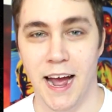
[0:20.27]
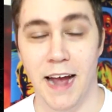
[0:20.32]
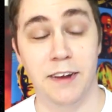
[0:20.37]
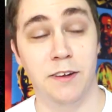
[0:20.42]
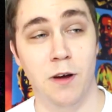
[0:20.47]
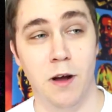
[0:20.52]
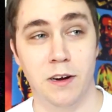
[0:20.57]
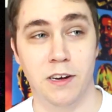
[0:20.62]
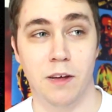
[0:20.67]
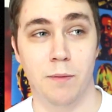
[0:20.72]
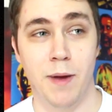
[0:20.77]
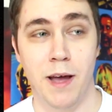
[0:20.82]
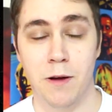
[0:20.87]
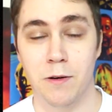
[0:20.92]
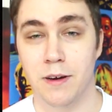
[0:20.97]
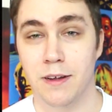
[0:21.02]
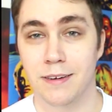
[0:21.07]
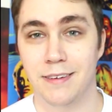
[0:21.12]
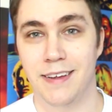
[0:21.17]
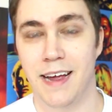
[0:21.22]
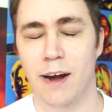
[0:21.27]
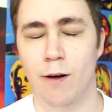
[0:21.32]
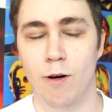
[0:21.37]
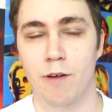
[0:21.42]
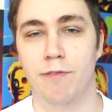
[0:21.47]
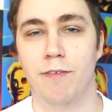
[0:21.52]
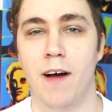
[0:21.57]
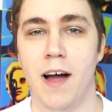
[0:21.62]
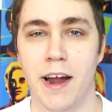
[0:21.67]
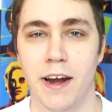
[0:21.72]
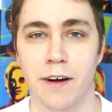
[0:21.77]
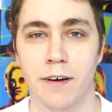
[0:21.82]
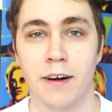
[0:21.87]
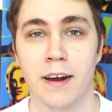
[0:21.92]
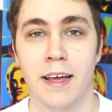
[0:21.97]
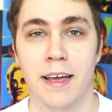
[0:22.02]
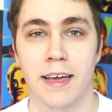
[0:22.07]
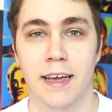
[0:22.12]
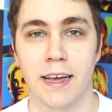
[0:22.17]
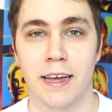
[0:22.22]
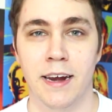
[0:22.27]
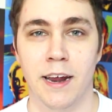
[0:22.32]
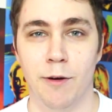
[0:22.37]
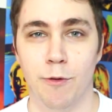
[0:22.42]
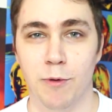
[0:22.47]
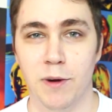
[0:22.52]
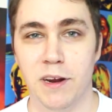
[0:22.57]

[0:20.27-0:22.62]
I talked about Terrifier in a